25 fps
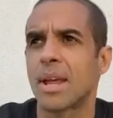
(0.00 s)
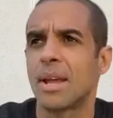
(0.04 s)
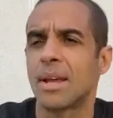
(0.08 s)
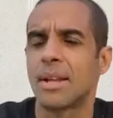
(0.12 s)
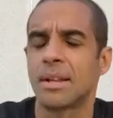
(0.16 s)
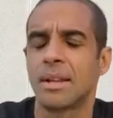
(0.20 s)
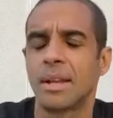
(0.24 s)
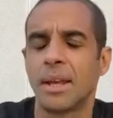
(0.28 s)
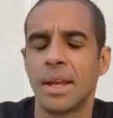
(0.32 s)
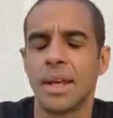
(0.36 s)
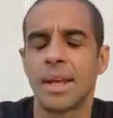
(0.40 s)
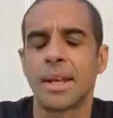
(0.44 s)

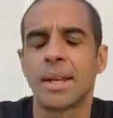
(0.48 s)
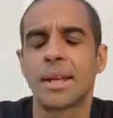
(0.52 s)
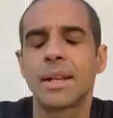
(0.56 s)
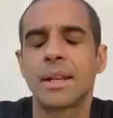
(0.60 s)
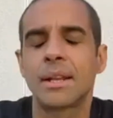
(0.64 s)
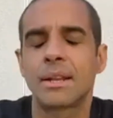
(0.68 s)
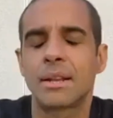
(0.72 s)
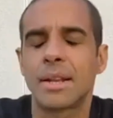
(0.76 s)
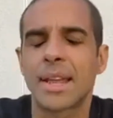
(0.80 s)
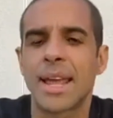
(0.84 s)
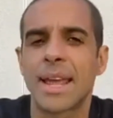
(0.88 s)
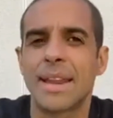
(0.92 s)
And
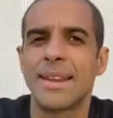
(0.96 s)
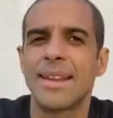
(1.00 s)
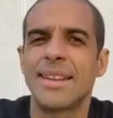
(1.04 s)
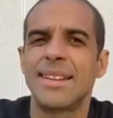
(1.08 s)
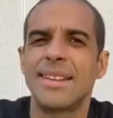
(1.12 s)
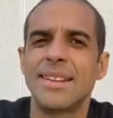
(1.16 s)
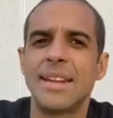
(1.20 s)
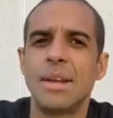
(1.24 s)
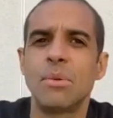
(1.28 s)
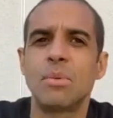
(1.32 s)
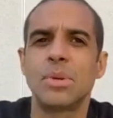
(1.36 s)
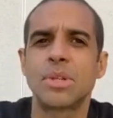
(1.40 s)
yeah,
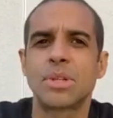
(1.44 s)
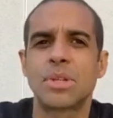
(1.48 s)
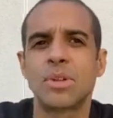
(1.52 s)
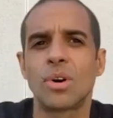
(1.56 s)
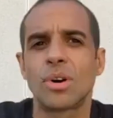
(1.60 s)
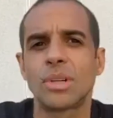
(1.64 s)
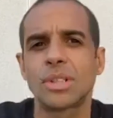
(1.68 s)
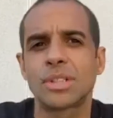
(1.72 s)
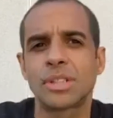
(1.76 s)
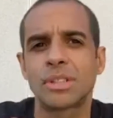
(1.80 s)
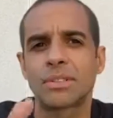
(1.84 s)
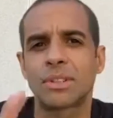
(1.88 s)
there was
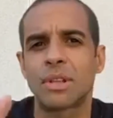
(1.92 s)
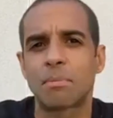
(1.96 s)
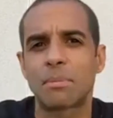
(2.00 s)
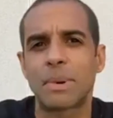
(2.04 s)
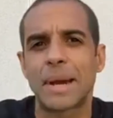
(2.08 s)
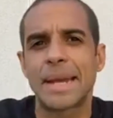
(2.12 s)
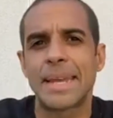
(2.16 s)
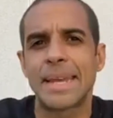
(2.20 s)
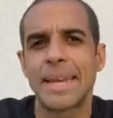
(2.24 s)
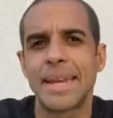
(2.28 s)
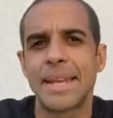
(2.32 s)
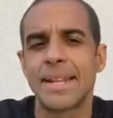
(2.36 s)
lots of
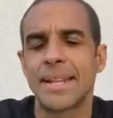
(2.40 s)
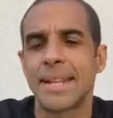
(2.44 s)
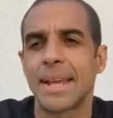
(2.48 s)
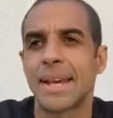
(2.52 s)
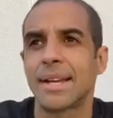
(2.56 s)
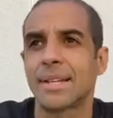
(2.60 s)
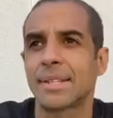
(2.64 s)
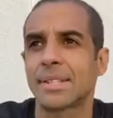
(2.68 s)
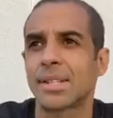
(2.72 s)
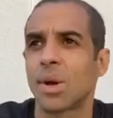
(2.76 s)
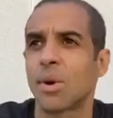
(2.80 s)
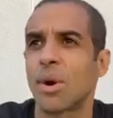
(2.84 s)
debate in
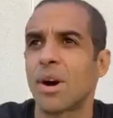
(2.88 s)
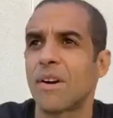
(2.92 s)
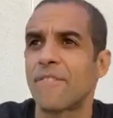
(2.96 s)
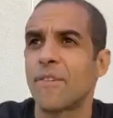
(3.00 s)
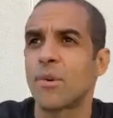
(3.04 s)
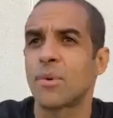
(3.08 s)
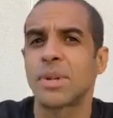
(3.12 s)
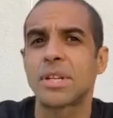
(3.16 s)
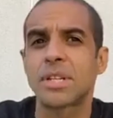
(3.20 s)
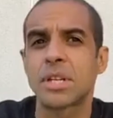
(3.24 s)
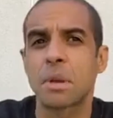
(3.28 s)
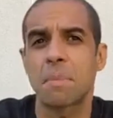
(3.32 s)
there. So I
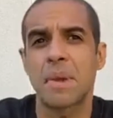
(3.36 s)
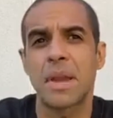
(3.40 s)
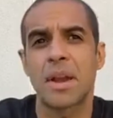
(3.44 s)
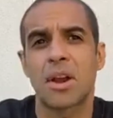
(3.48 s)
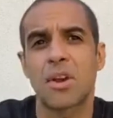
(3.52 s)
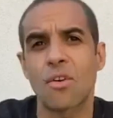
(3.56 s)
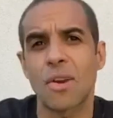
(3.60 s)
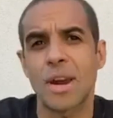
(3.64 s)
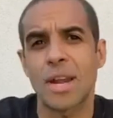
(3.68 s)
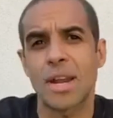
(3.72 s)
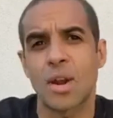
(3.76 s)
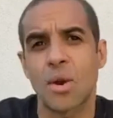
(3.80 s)
thought this would be a
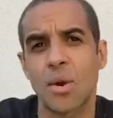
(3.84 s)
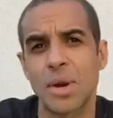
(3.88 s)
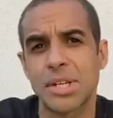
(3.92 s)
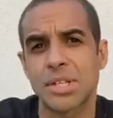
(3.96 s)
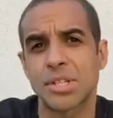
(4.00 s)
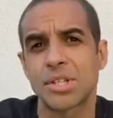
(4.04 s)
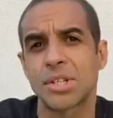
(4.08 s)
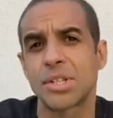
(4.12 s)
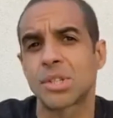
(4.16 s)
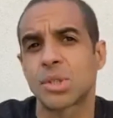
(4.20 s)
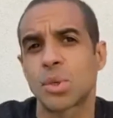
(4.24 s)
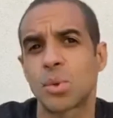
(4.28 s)
great
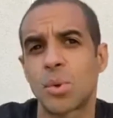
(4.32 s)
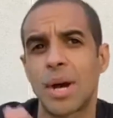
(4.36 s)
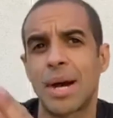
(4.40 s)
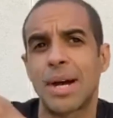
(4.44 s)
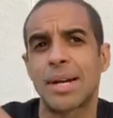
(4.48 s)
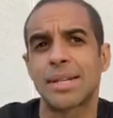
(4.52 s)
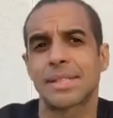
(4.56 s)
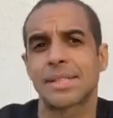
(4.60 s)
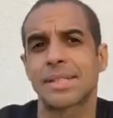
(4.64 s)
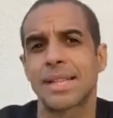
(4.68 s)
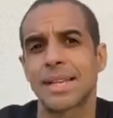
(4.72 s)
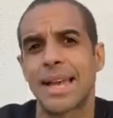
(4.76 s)
question to
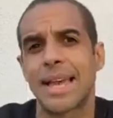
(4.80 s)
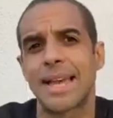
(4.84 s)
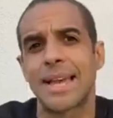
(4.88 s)
ask.